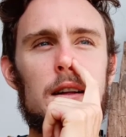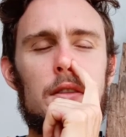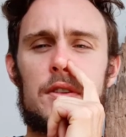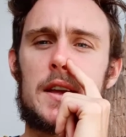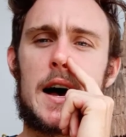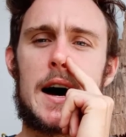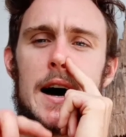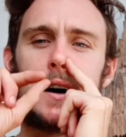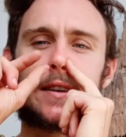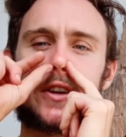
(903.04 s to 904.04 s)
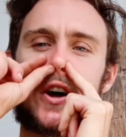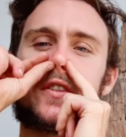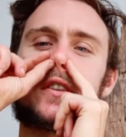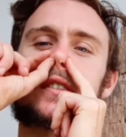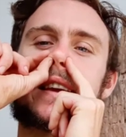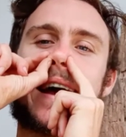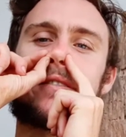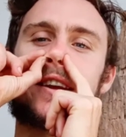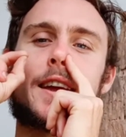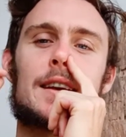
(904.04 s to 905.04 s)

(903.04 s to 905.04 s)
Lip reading: the cavity